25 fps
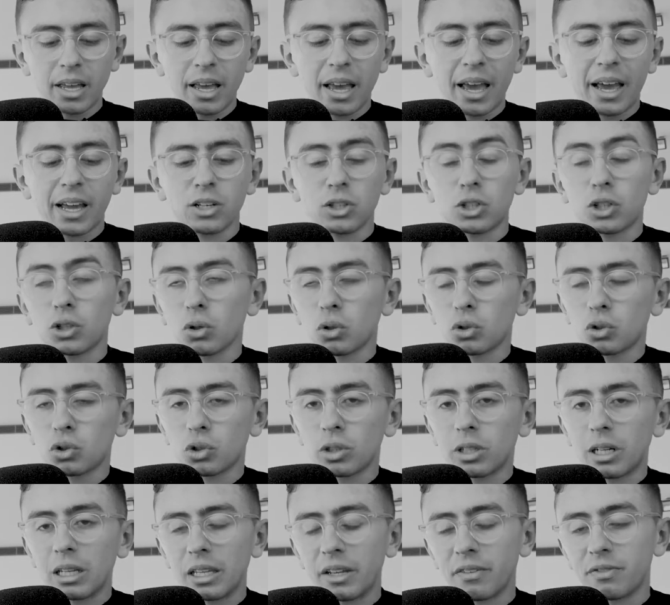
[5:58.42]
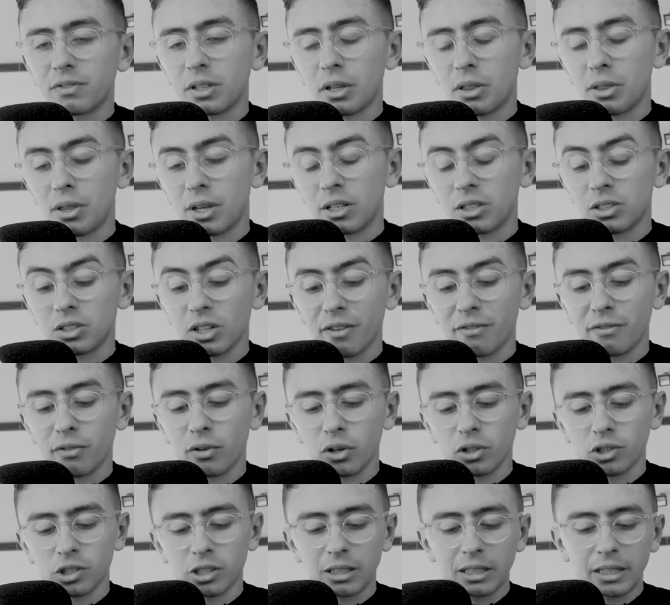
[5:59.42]
And children are left to think
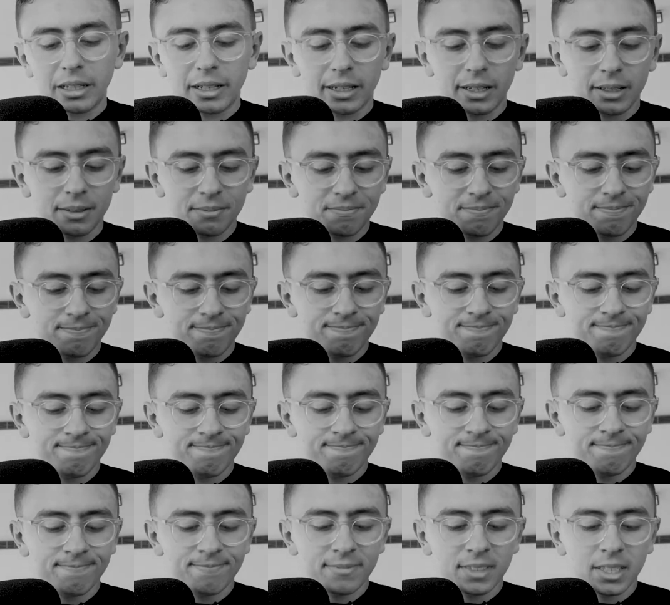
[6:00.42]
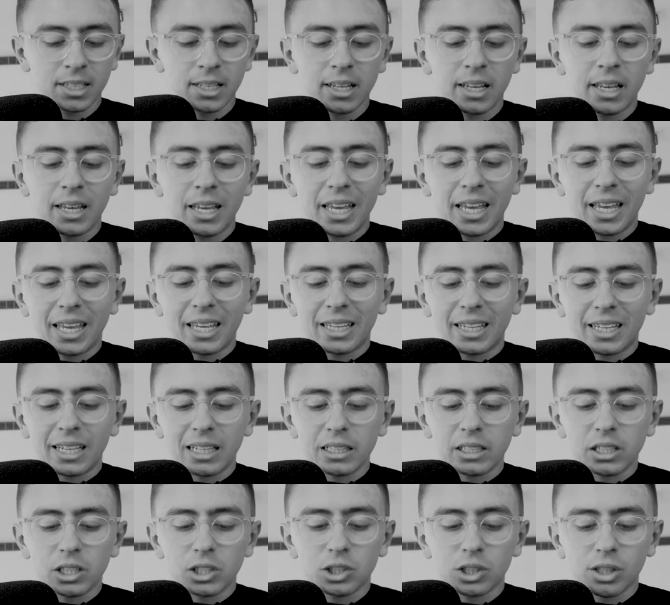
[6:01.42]
divergently. In
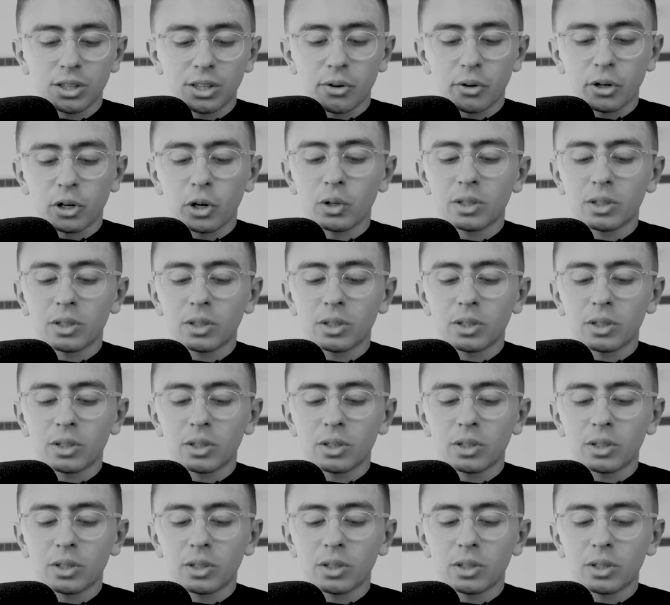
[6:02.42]
Gillage, there are no